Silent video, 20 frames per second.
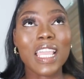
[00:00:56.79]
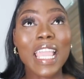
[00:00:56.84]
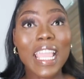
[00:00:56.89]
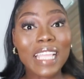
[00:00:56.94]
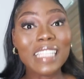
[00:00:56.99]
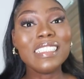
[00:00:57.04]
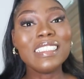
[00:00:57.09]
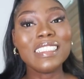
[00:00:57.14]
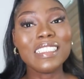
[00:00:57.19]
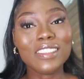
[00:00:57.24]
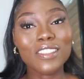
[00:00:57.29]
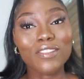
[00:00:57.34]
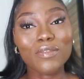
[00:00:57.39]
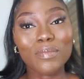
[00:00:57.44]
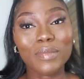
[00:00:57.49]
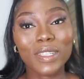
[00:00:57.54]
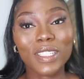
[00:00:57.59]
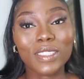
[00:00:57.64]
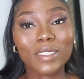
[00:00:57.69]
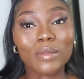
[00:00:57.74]
ending
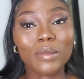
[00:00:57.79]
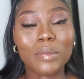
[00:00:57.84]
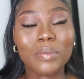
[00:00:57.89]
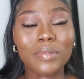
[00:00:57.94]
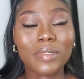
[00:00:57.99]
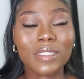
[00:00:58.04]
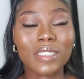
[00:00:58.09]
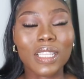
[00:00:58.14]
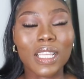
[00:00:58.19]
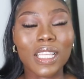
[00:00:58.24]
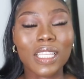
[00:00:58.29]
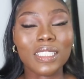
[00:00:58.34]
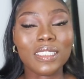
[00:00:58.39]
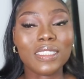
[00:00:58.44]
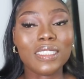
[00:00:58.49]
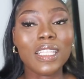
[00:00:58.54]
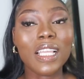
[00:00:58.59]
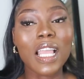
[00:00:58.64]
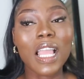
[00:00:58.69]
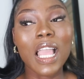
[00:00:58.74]
of May to be
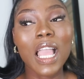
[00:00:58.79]
precise